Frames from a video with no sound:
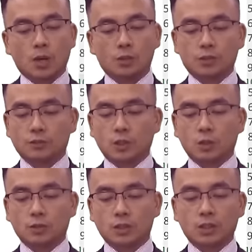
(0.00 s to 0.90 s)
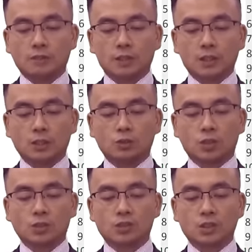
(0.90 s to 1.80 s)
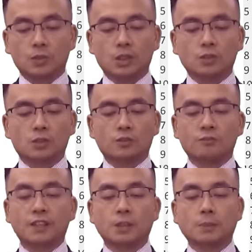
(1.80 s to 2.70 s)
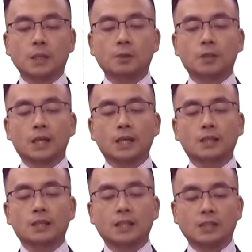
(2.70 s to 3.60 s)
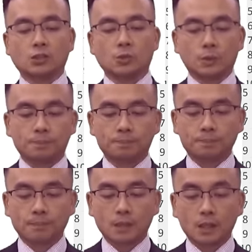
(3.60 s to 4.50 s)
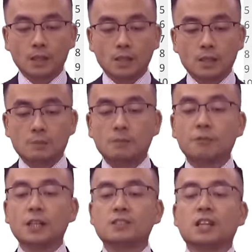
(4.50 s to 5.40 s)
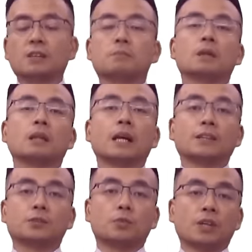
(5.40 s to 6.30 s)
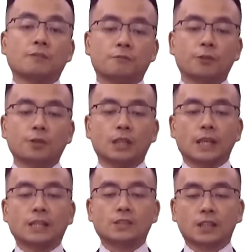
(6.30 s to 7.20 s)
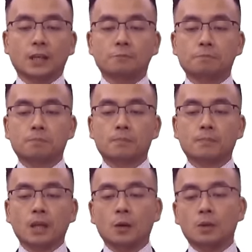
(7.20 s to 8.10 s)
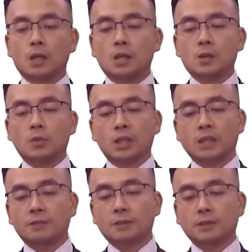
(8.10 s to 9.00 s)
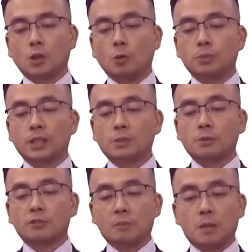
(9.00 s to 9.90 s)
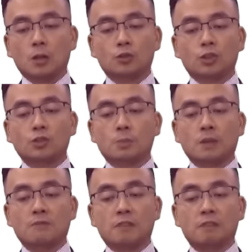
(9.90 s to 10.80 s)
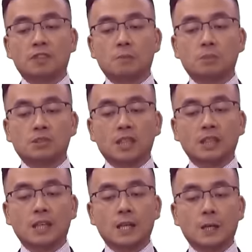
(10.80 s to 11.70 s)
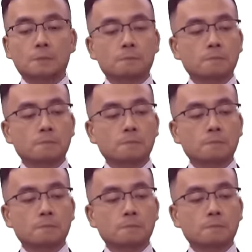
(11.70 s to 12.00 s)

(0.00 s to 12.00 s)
also have got the dividend issues that we need to think about, okay, later on. But firstly, let's read through the case again. Now, we're given the operating profit margin to be 15% here,